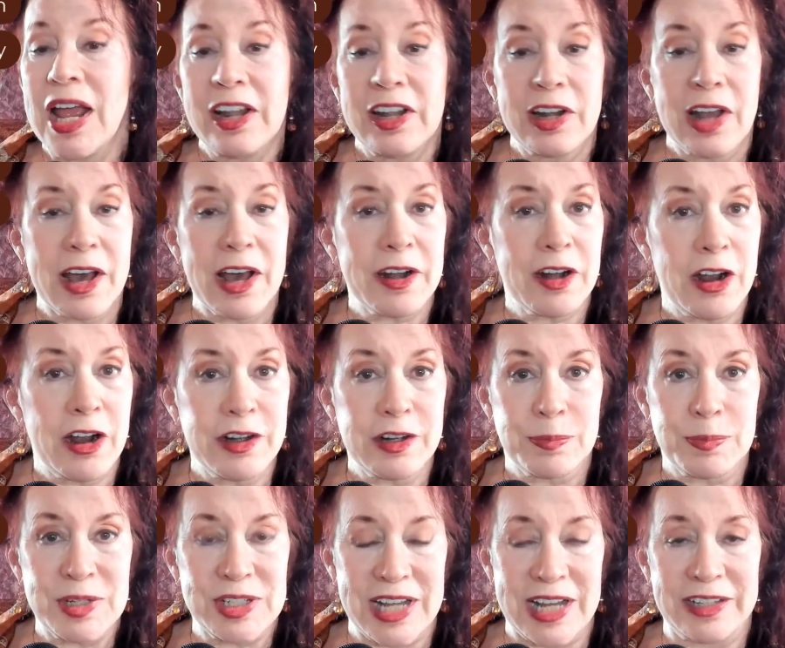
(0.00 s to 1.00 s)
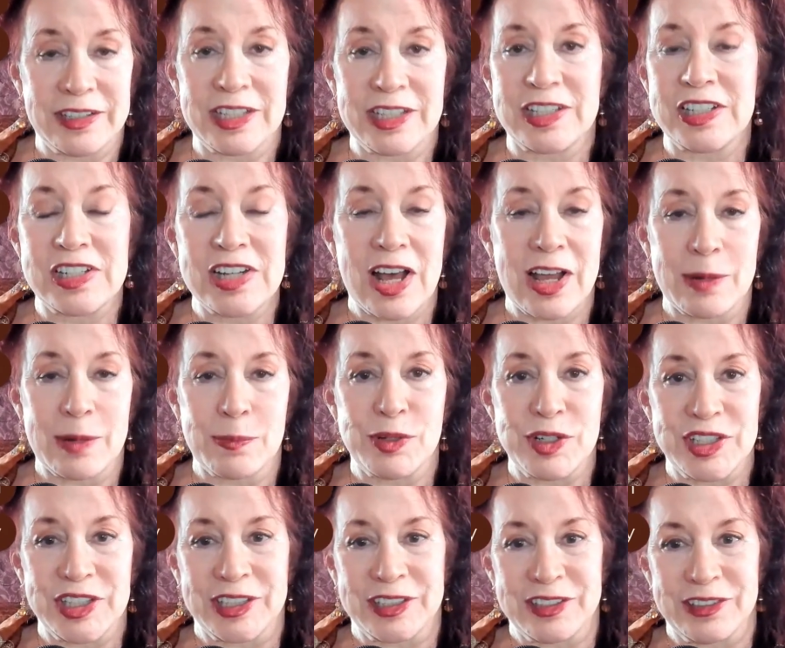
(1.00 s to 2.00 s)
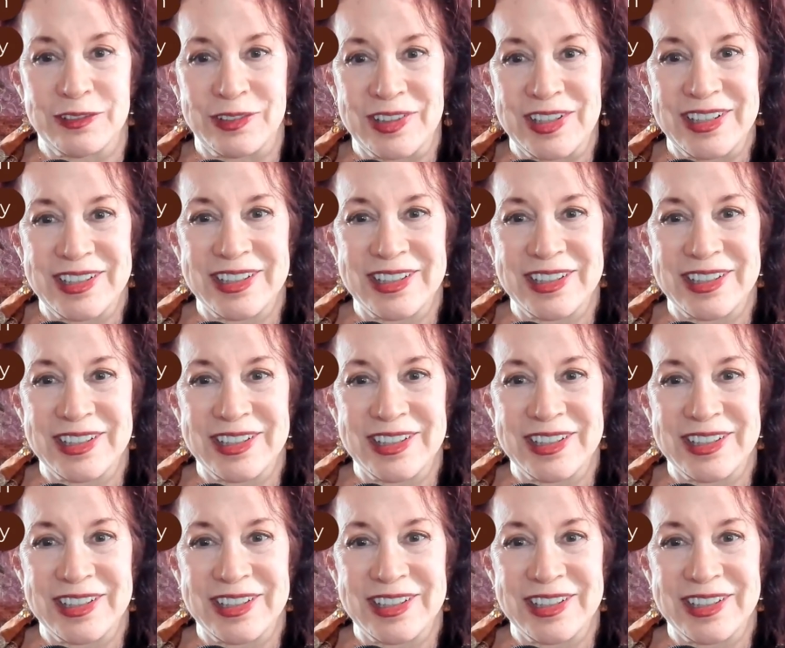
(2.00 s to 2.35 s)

Not 100%. This is not a predictive